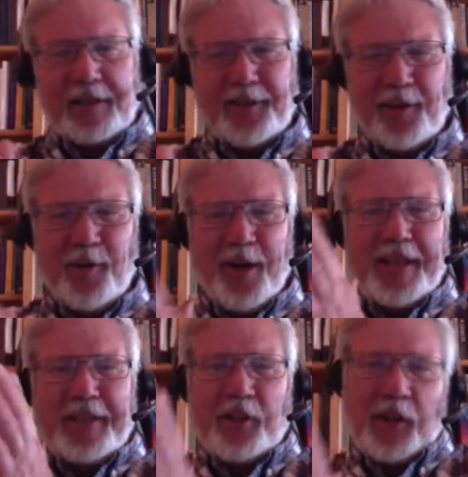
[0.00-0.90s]
So
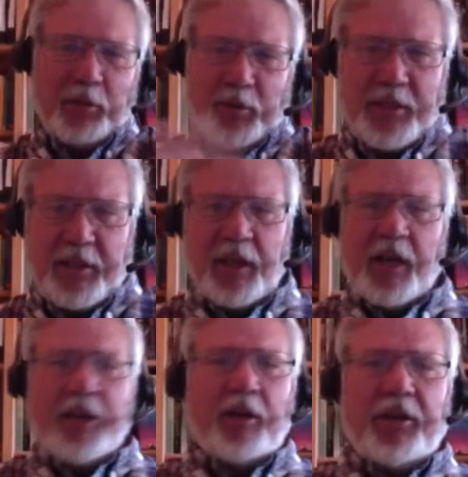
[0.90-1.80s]
so that was
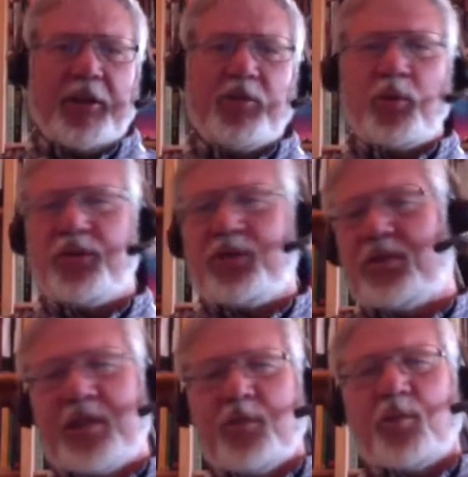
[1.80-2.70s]
you know this was
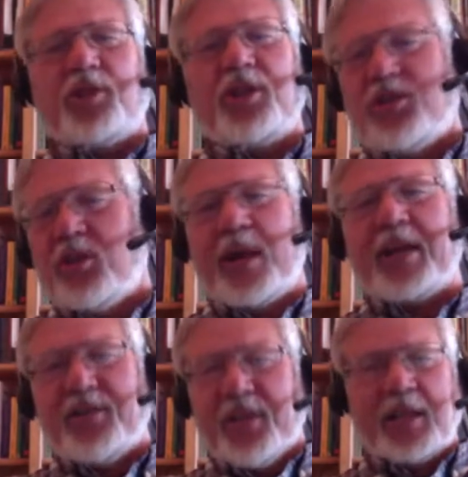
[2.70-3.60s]
this was just the
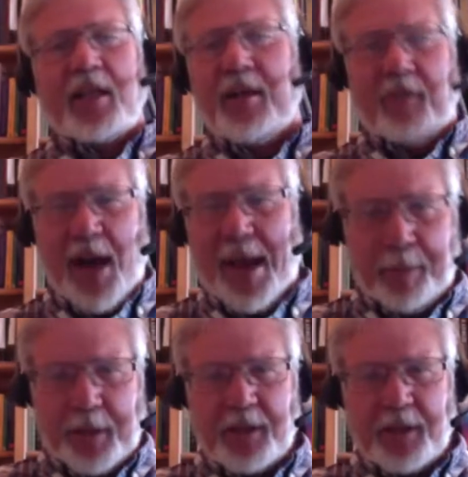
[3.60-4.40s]
greatest thing that ever happened.